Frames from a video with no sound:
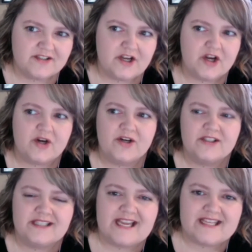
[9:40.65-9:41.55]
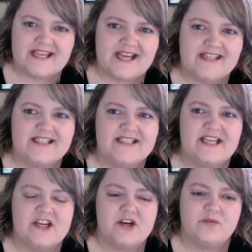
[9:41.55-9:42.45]
a hurt like that that's
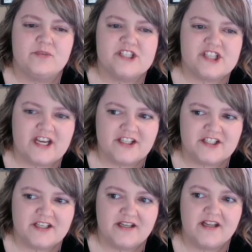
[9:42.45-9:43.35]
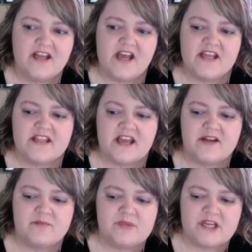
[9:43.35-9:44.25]
like a rejection
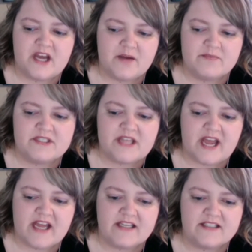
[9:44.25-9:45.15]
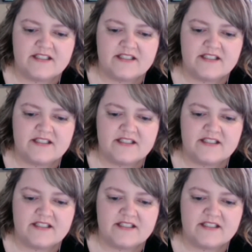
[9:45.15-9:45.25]
that becomes that